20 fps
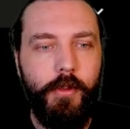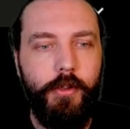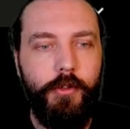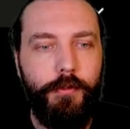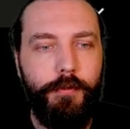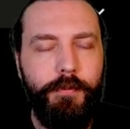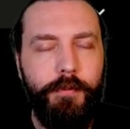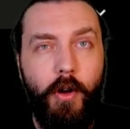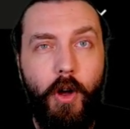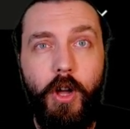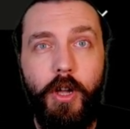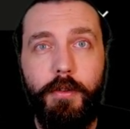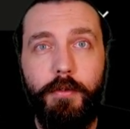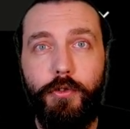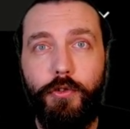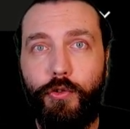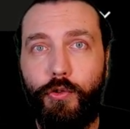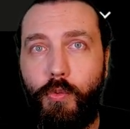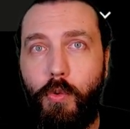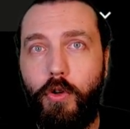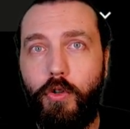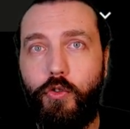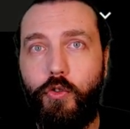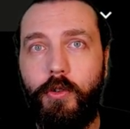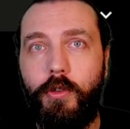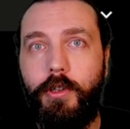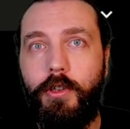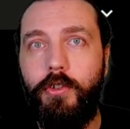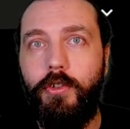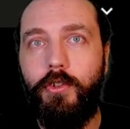five
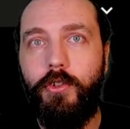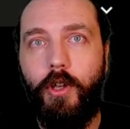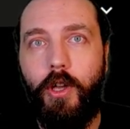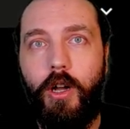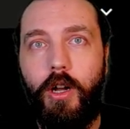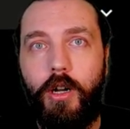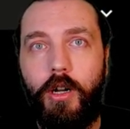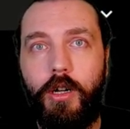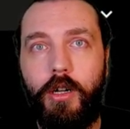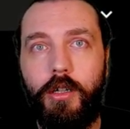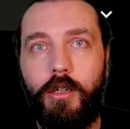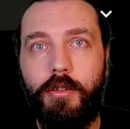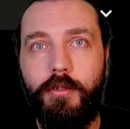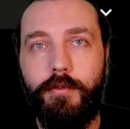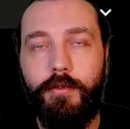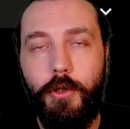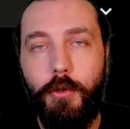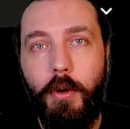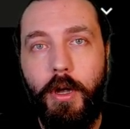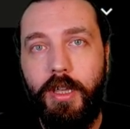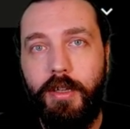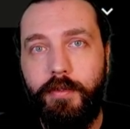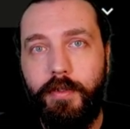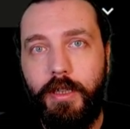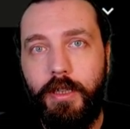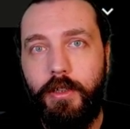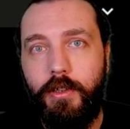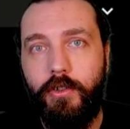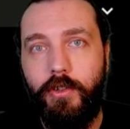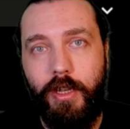squadrons of
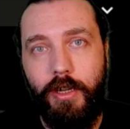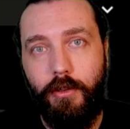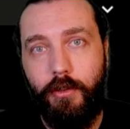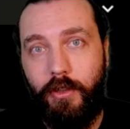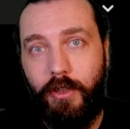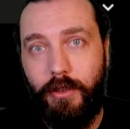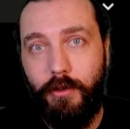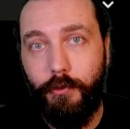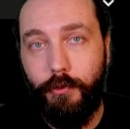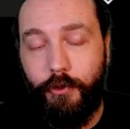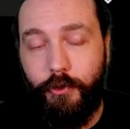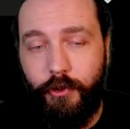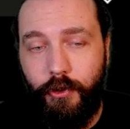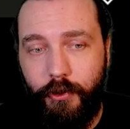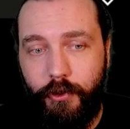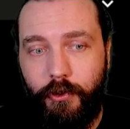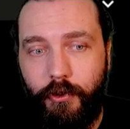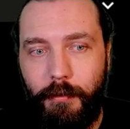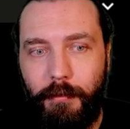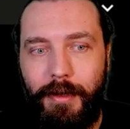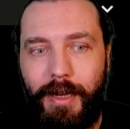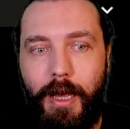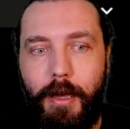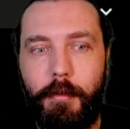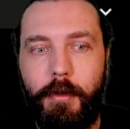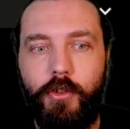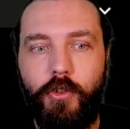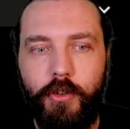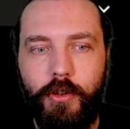UAVs that deal system damage.